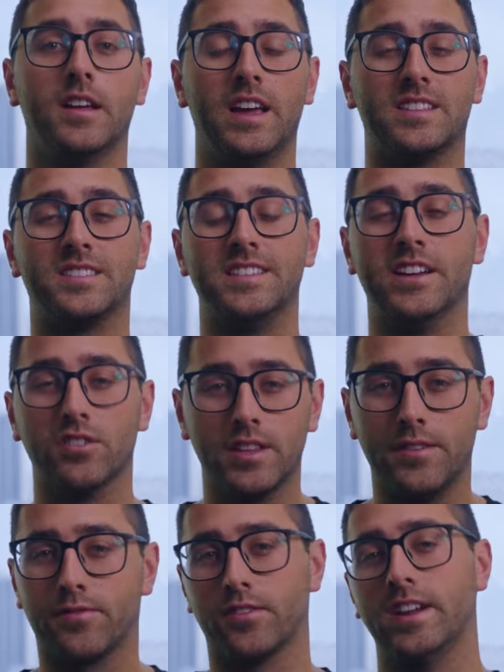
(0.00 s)
it's
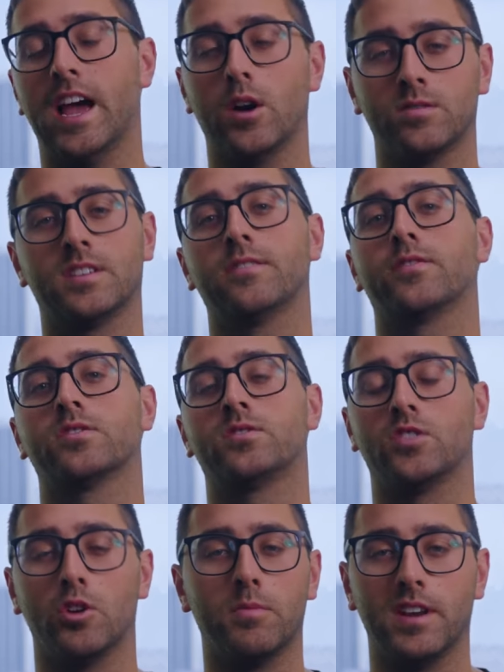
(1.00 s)
nearly free housing for
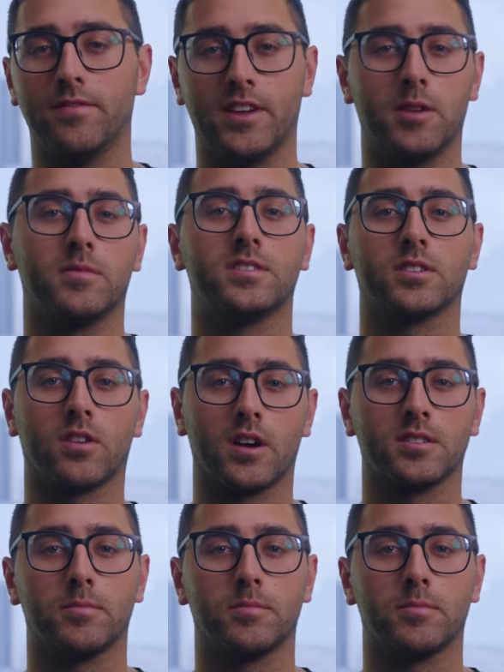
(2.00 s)
so many families across